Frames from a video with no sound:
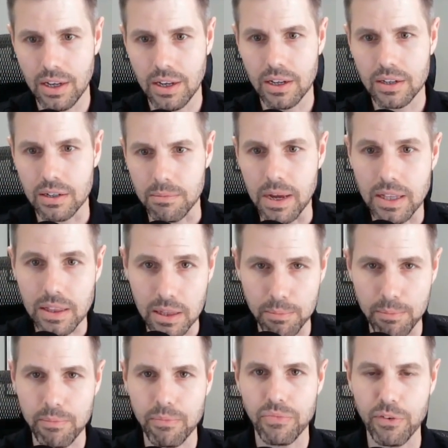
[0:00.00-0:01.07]
to make the
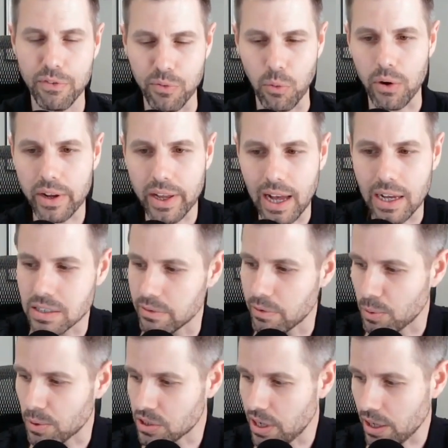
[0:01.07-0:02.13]
forecast of a
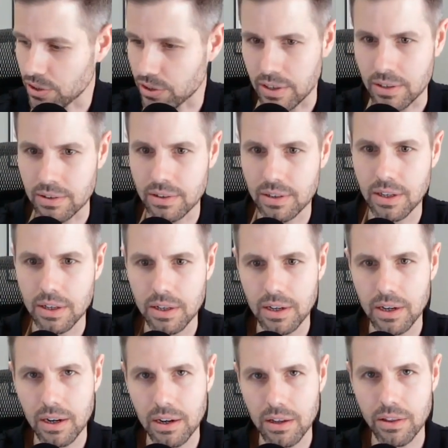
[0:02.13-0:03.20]
recession,
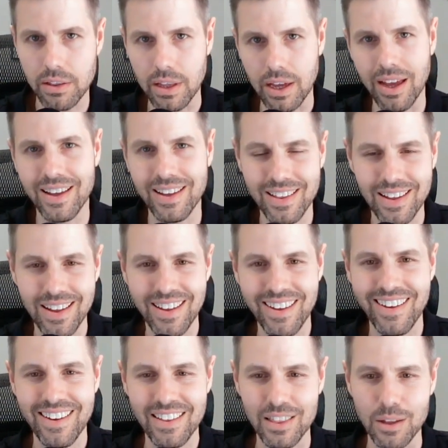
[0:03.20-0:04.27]

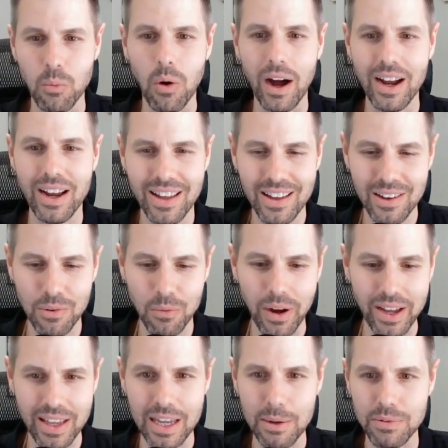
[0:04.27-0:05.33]
then why
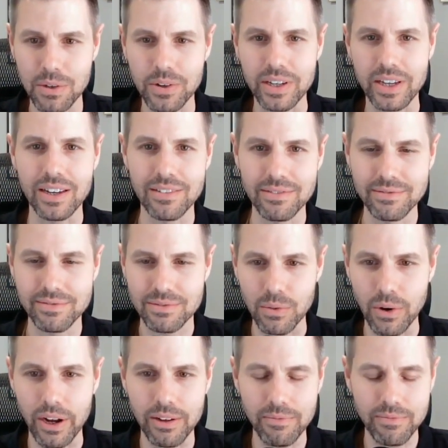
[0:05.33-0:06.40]
keep doing it,
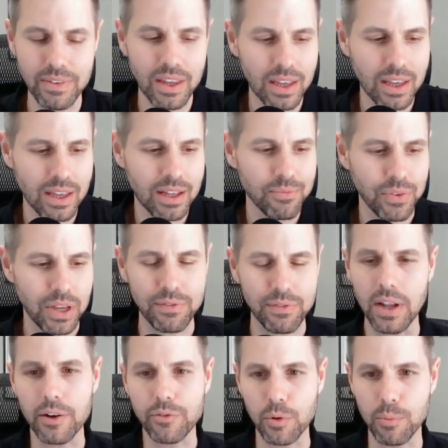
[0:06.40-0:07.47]
right? If
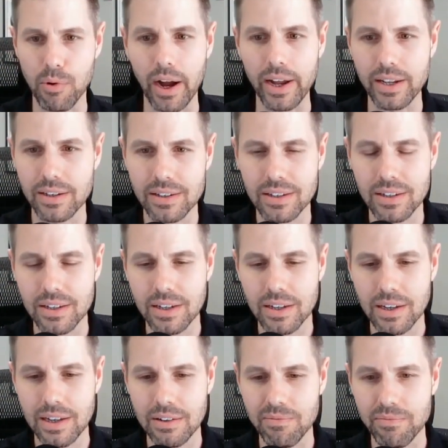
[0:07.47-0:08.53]
not for pride.
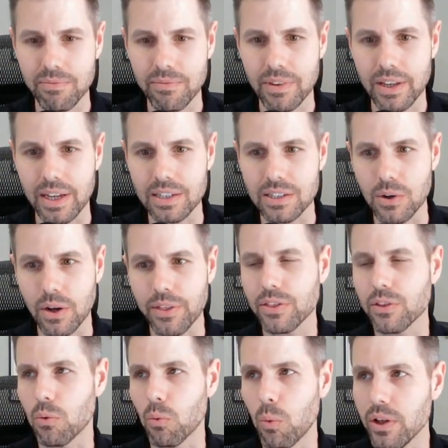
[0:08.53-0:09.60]
And so I think
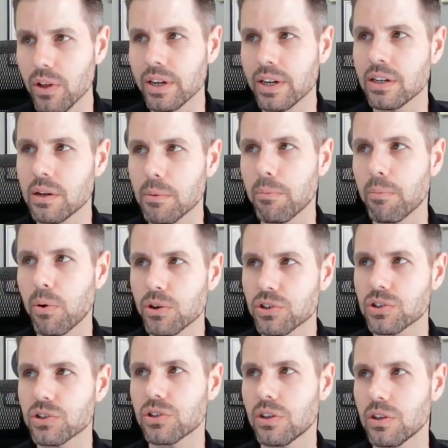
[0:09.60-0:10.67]
they're willing to
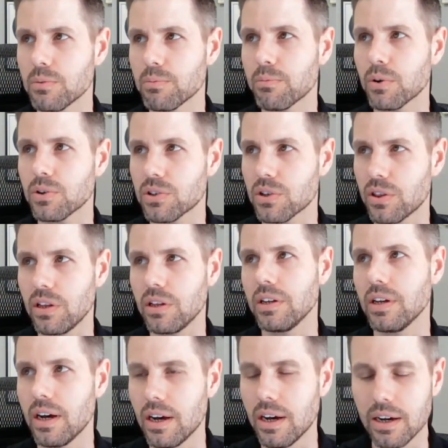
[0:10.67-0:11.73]
push
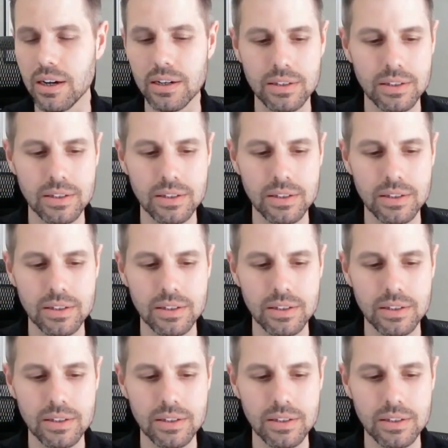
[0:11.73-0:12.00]
the